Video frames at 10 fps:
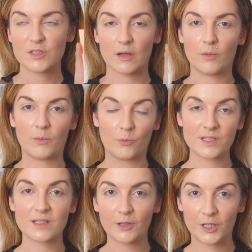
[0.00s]
So we're
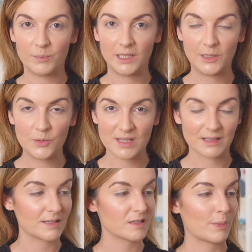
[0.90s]
still going to be
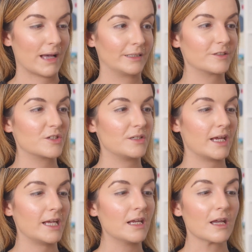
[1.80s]
using this palette
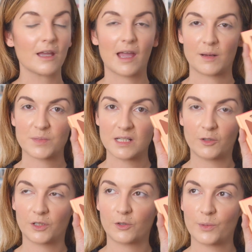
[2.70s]
today, and I'm still
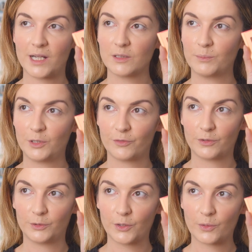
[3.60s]
going to create a
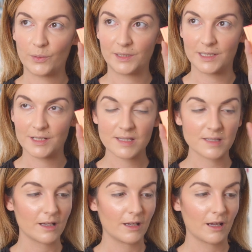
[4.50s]
beautiful look with this.